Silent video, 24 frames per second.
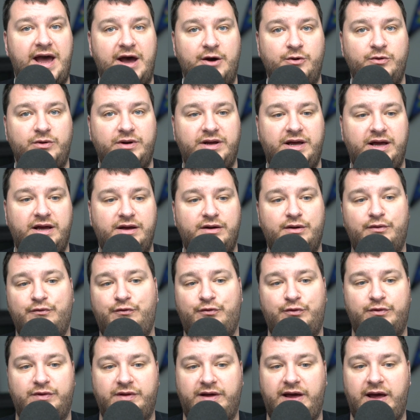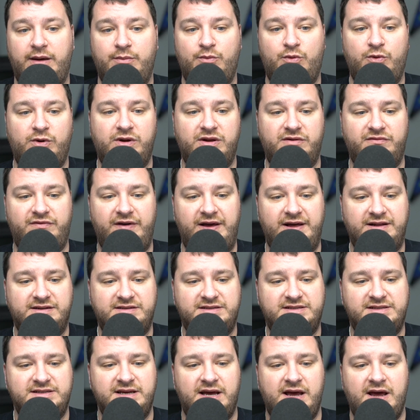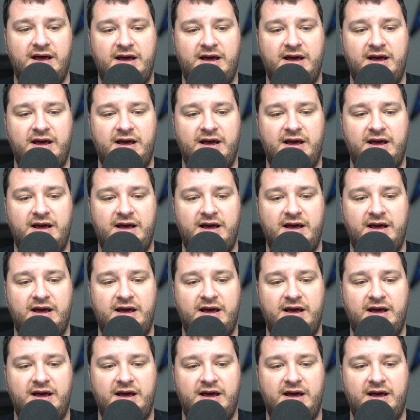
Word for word: out kit for the Game Boy Advance